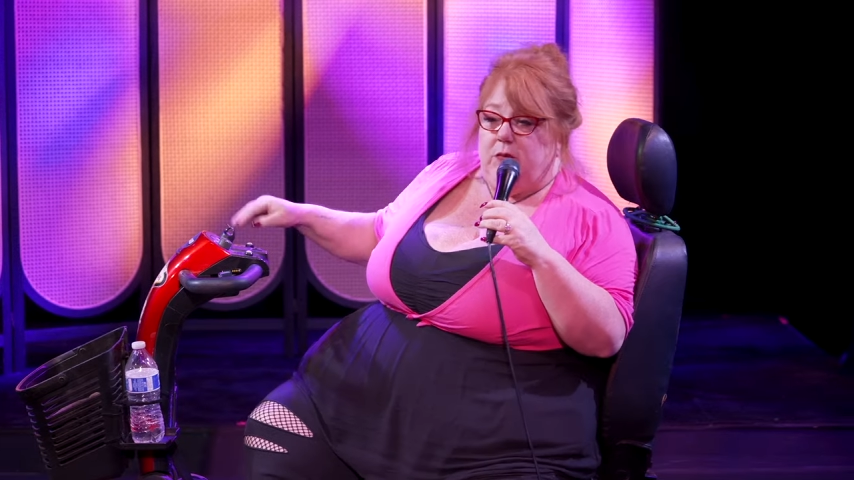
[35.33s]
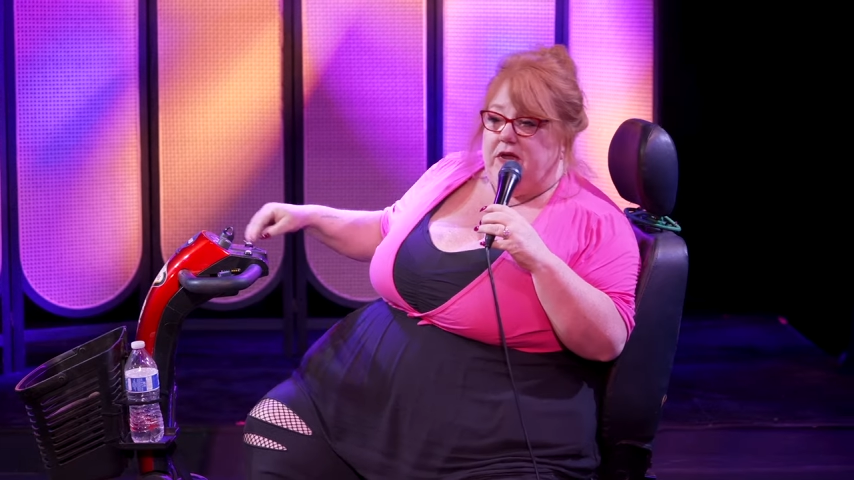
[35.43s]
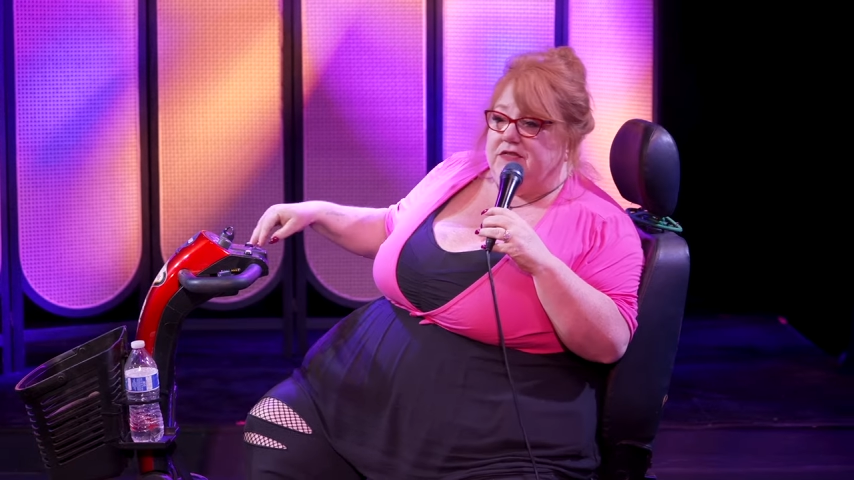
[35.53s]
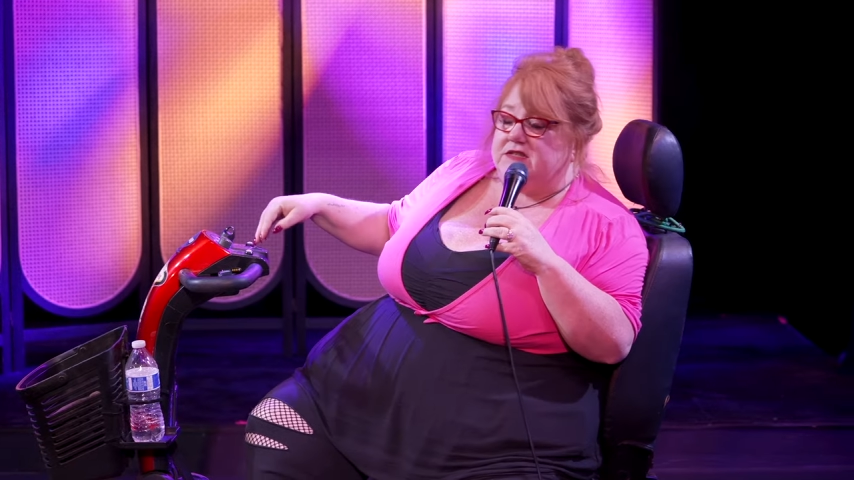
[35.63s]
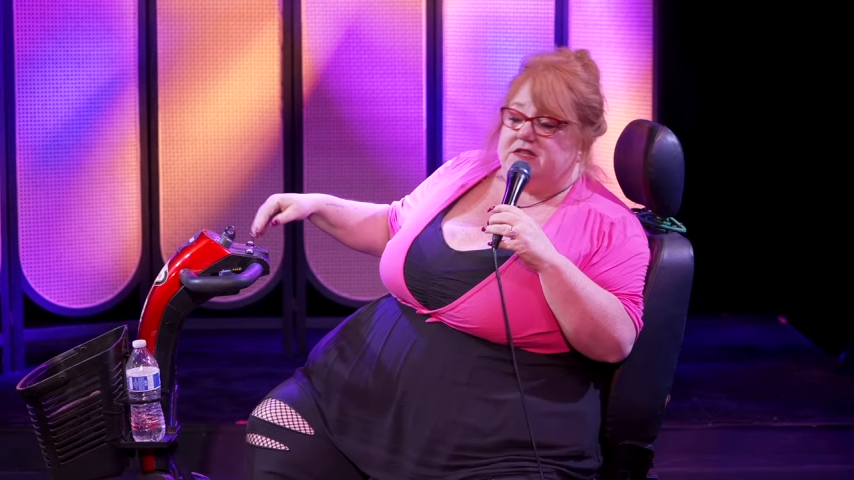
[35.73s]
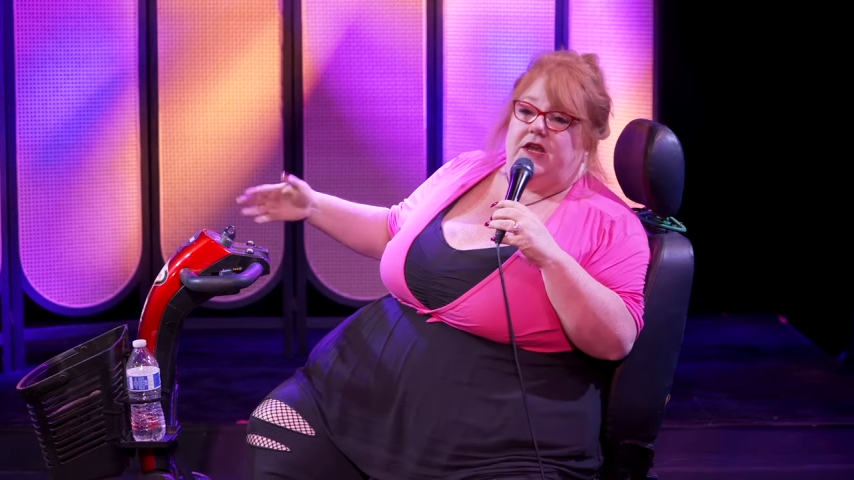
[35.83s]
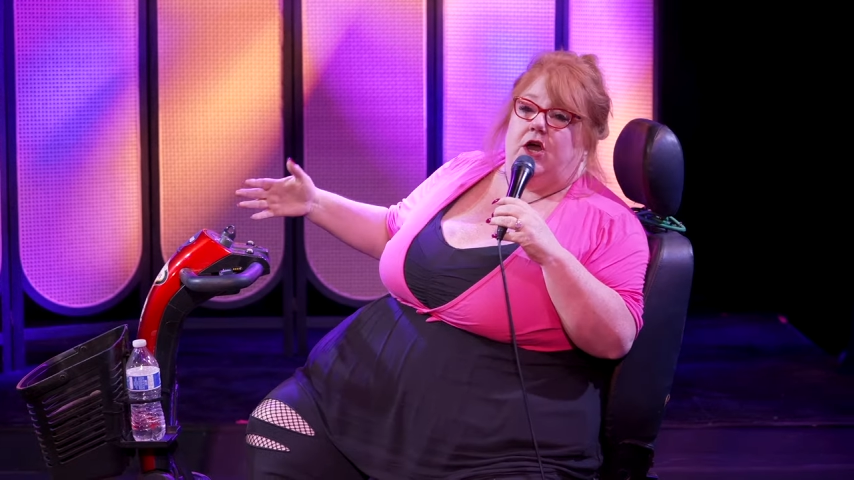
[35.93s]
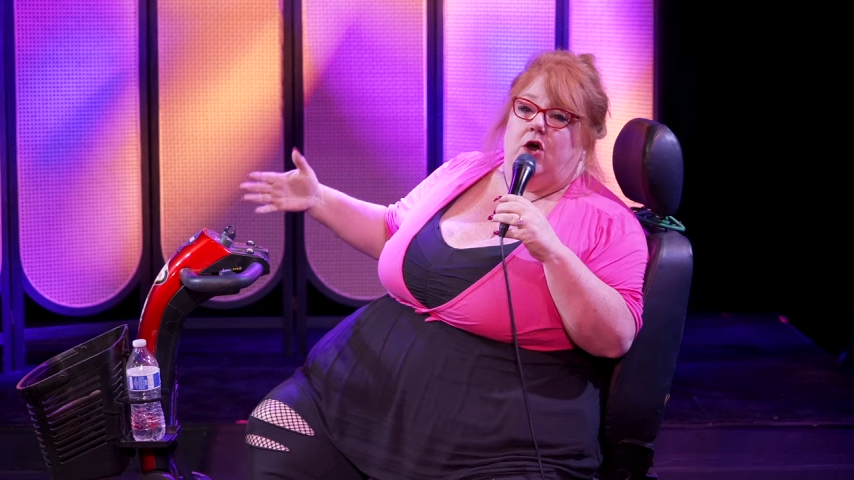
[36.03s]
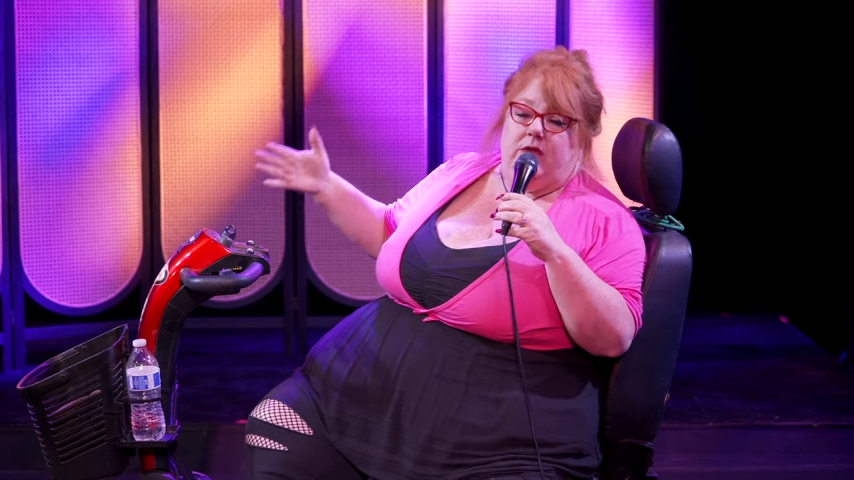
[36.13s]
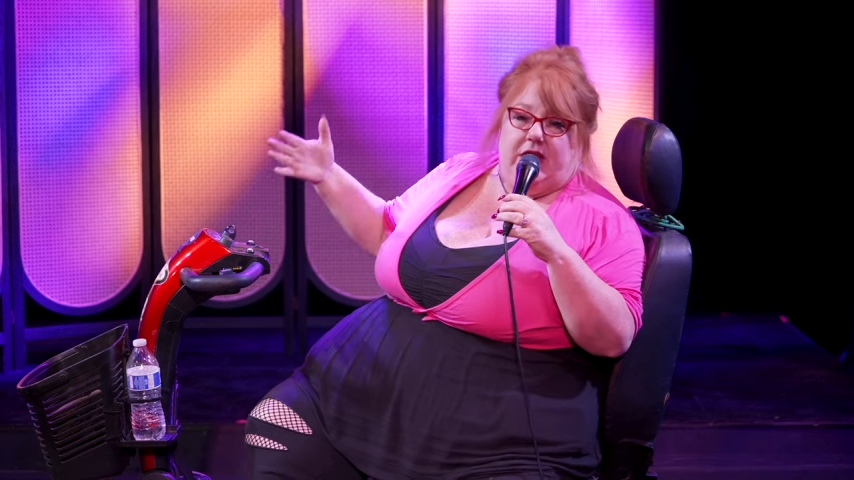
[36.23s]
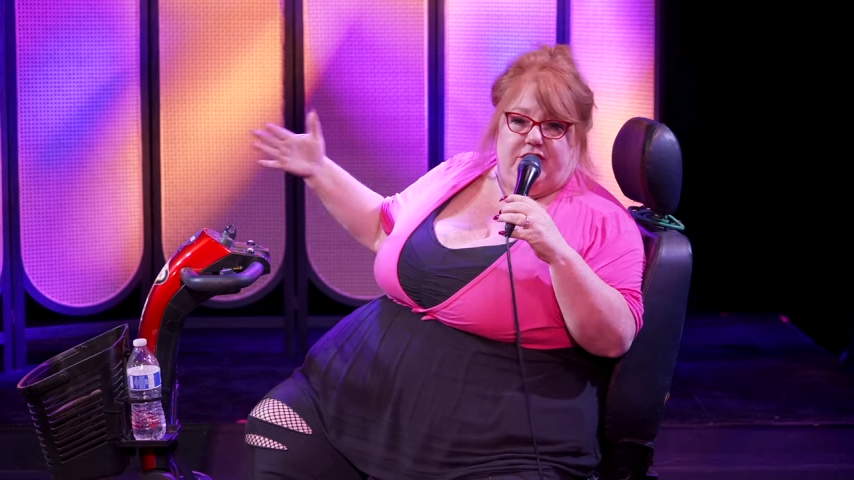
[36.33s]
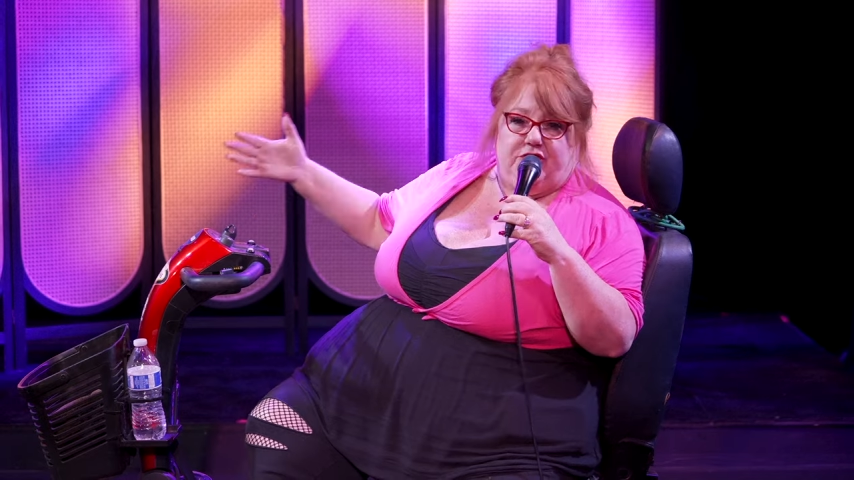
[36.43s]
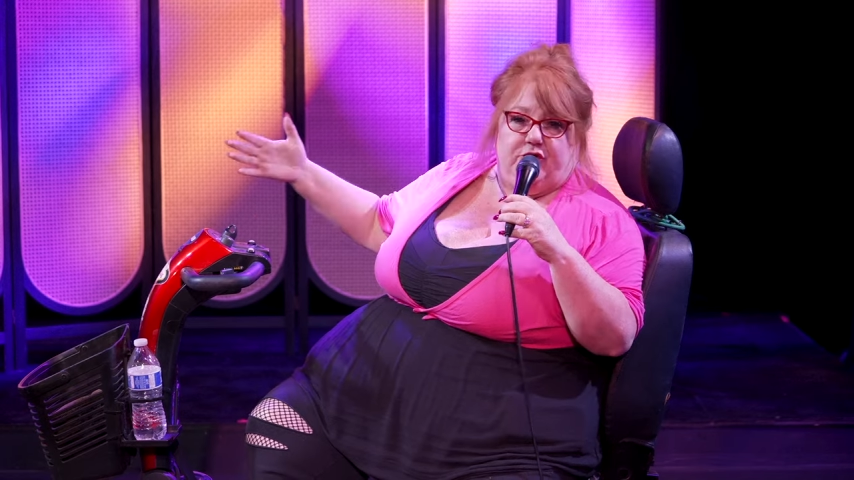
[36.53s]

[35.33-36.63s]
We had this thing going like